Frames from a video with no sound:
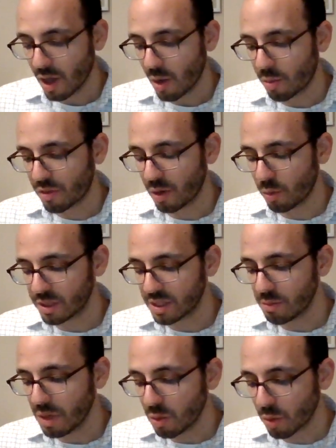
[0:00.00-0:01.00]
but then what does it
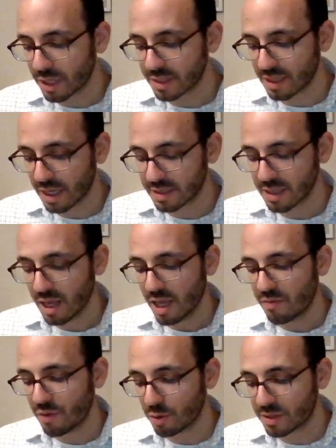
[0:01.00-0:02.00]
mean when it says
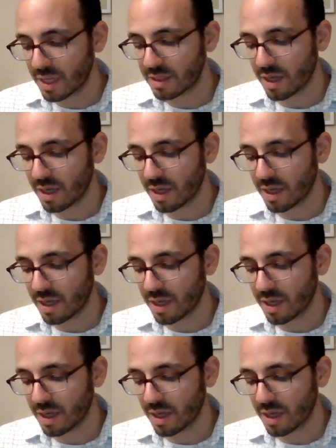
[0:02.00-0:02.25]
ve'otzet